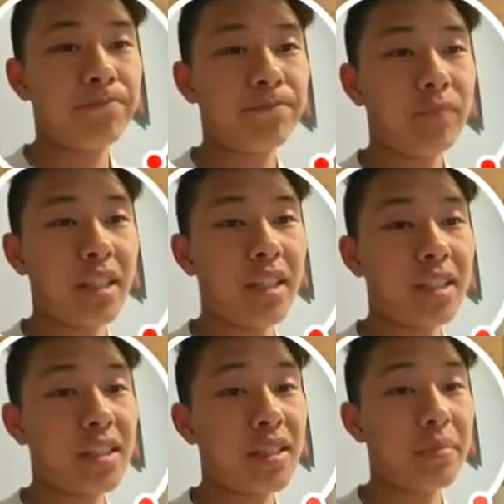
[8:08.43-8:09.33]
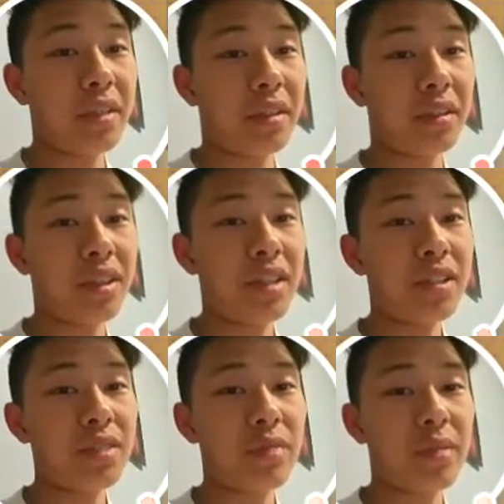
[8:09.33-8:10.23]
Unless something changes
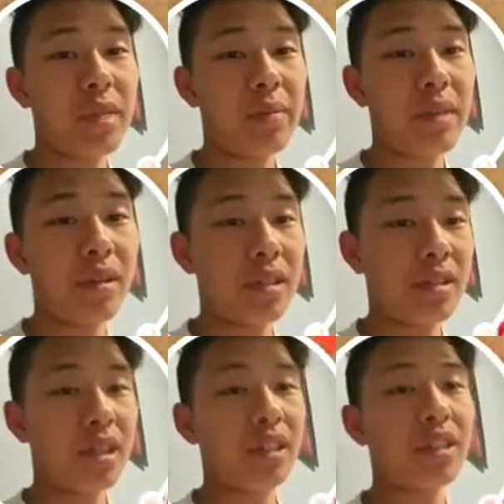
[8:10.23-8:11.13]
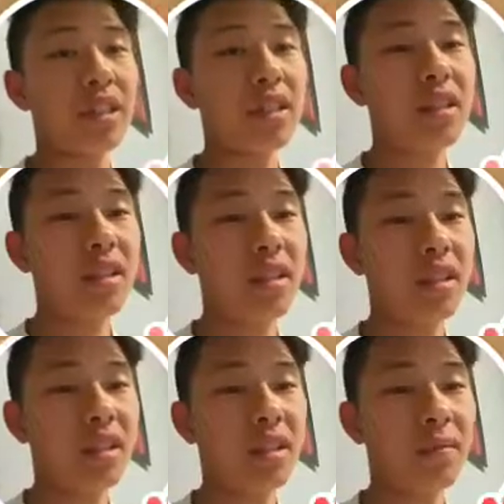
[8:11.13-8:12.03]
with my medal selection.
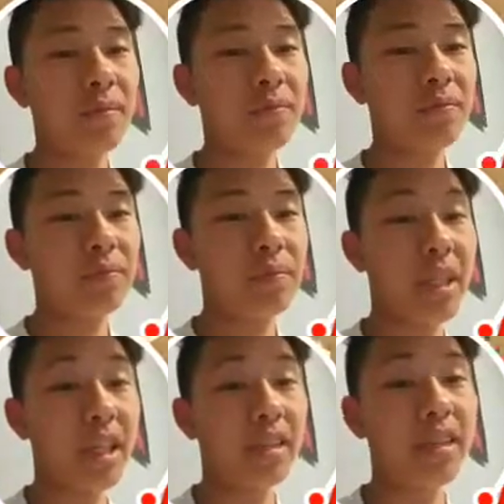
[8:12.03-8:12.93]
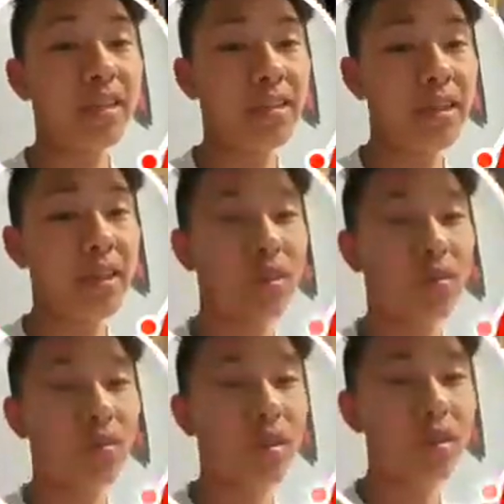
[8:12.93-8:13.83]
But yeah, there's another
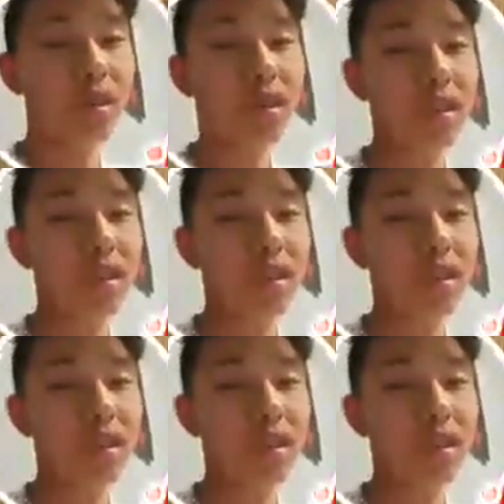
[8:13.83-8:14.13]
one turn.